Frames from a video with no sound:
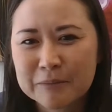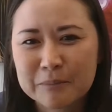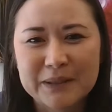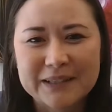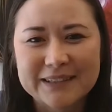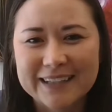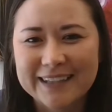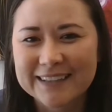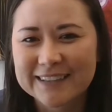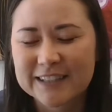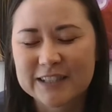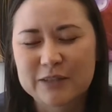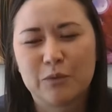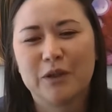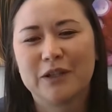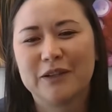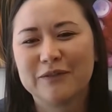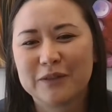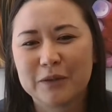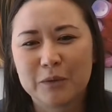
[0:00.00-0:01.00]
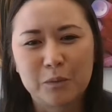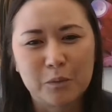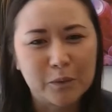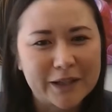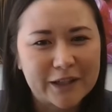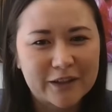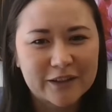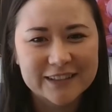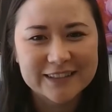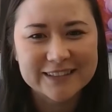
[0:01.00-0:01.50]
but that is one of the
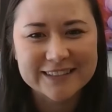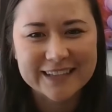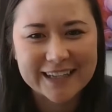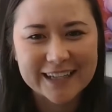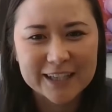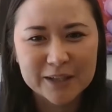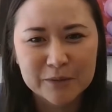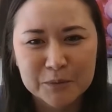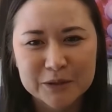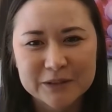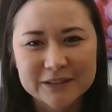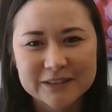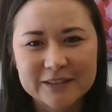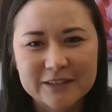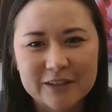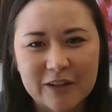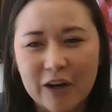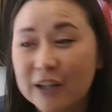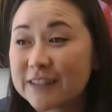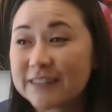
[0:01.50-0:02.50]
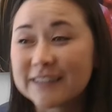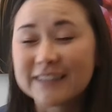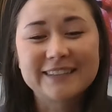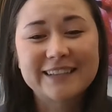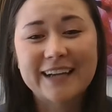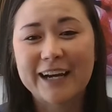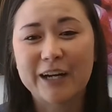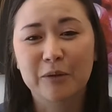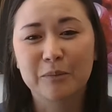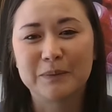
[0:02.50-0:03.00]
weirdest animals on the
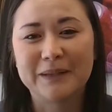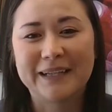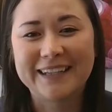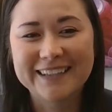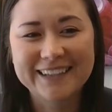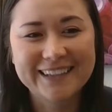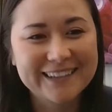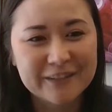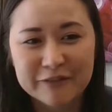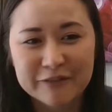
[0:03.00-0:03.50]
entire planet.